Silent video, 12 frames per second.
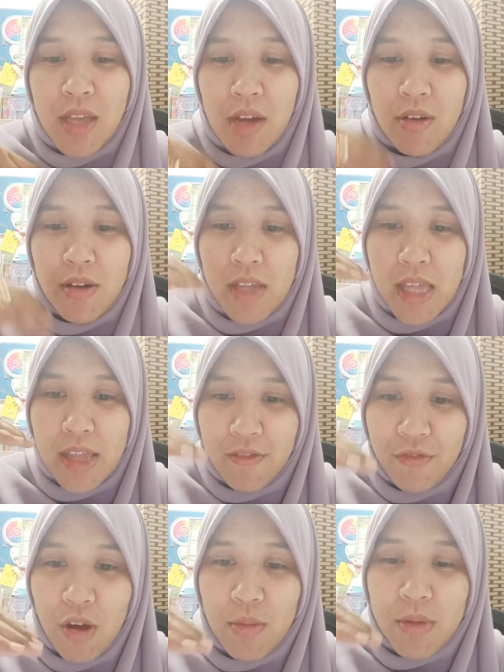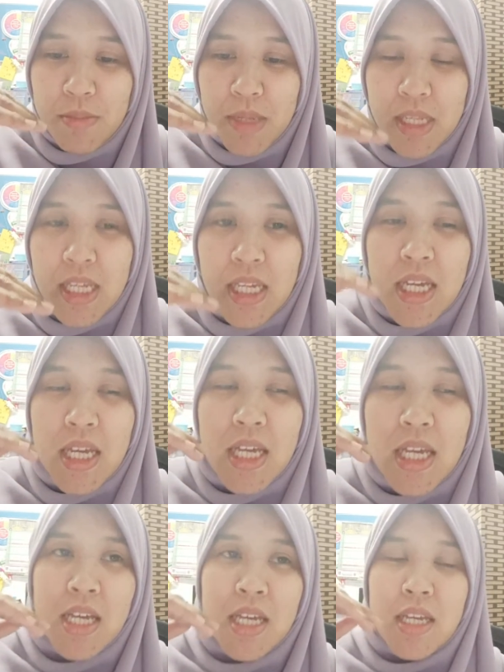Okay, how informal meaning
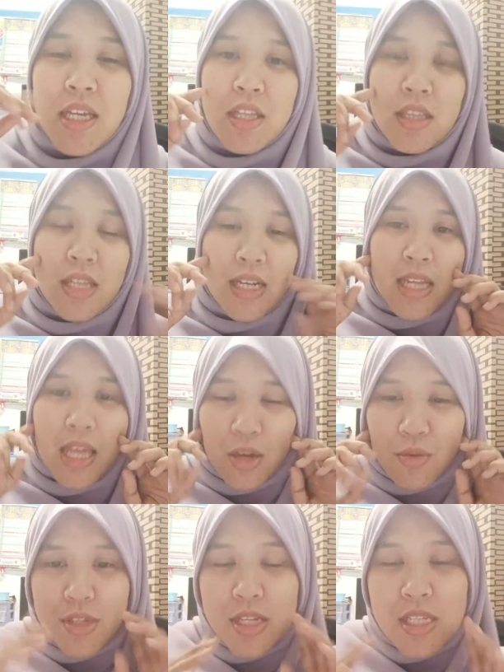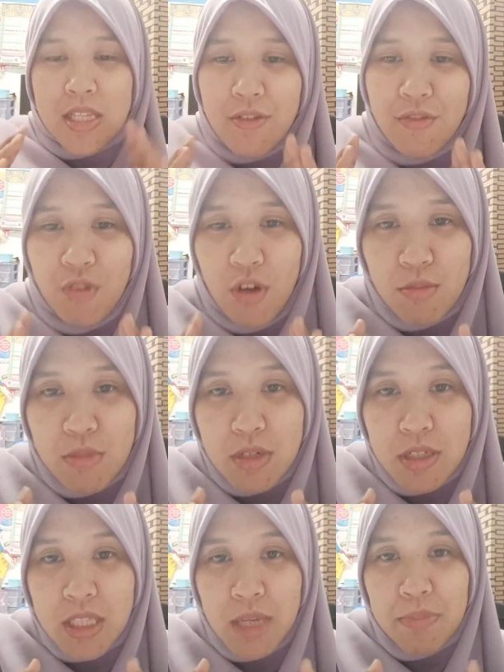the language is
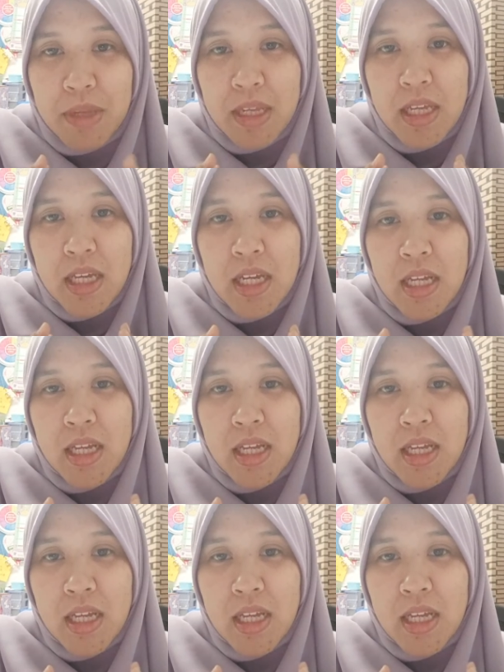informal tapi